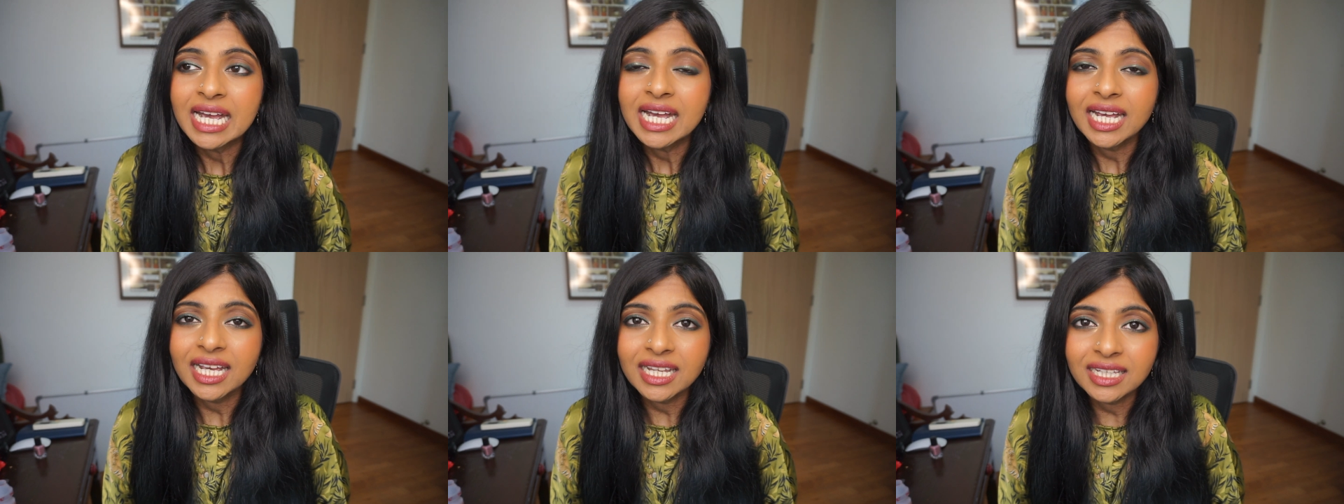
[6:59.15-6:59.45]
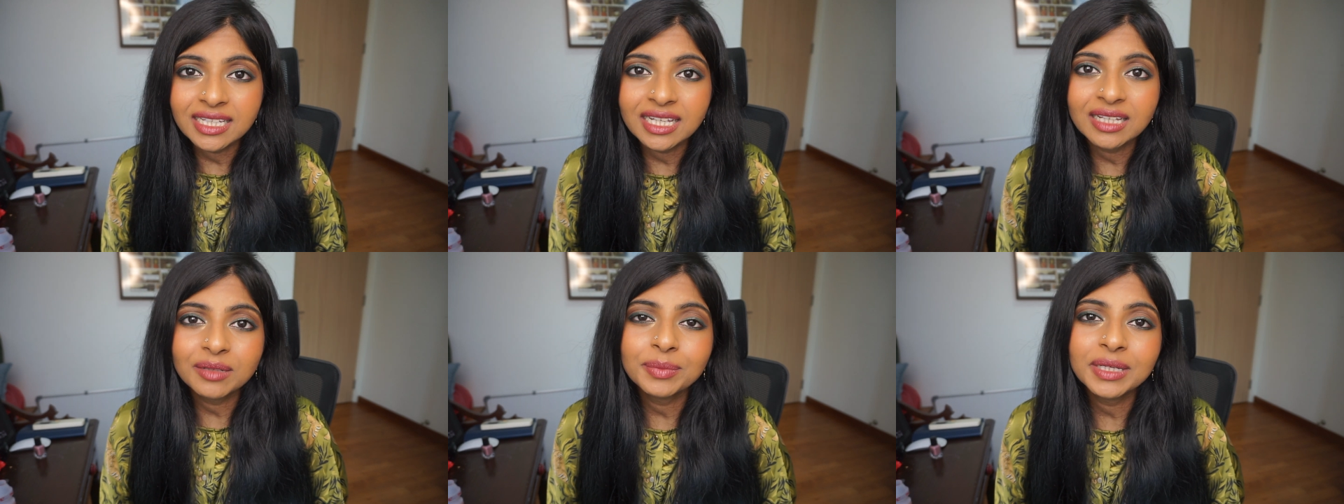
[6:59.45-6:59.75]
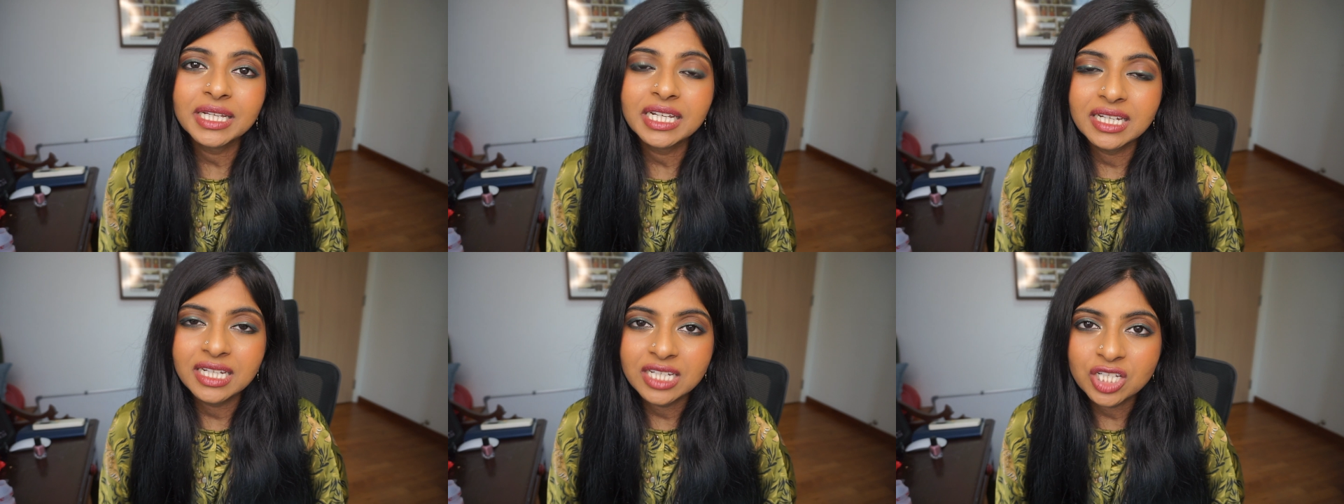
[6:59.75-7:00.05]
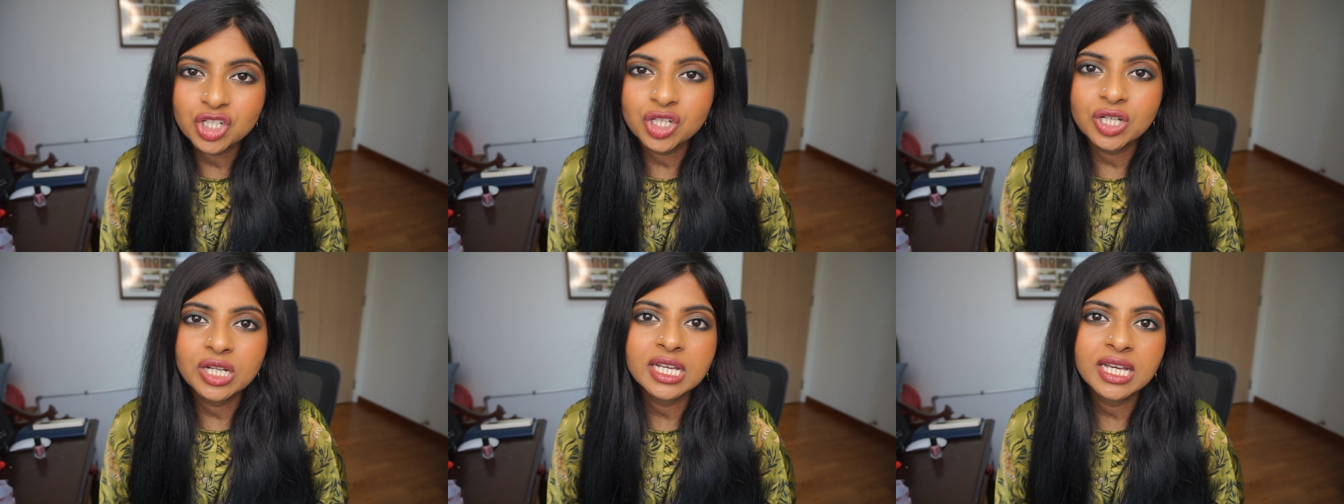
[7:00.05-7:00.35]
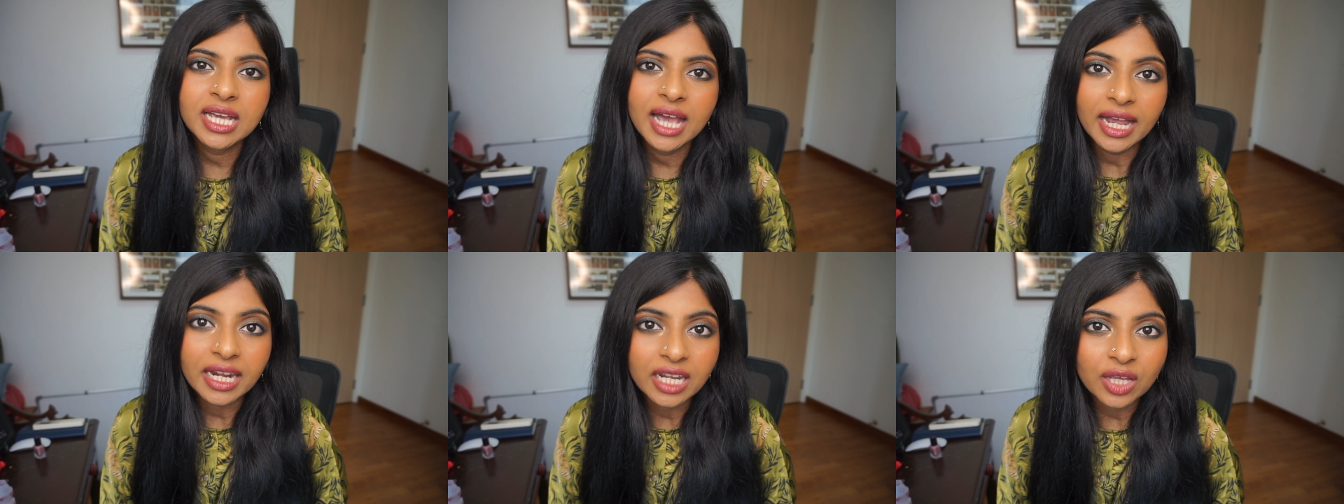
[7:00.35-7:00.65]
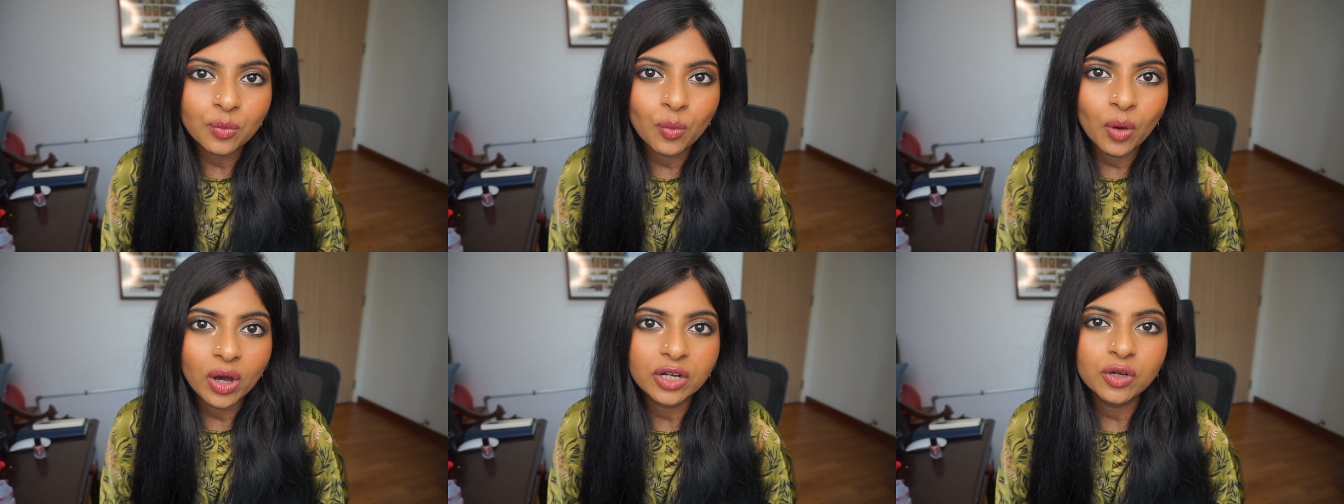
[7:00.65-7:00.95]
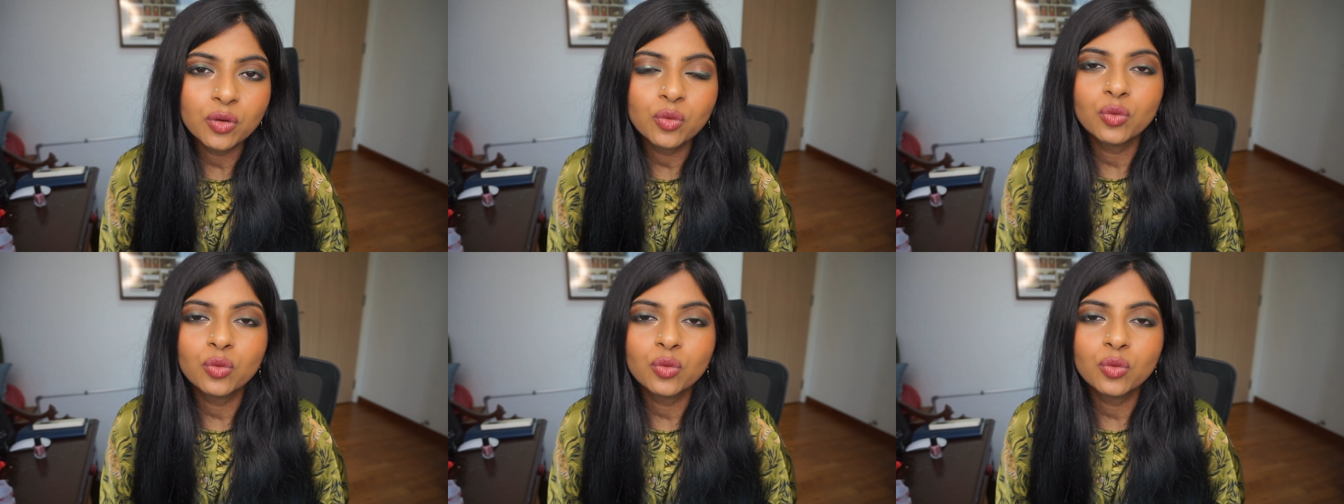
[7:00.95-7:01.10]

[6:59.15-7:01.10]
It can be literally anyone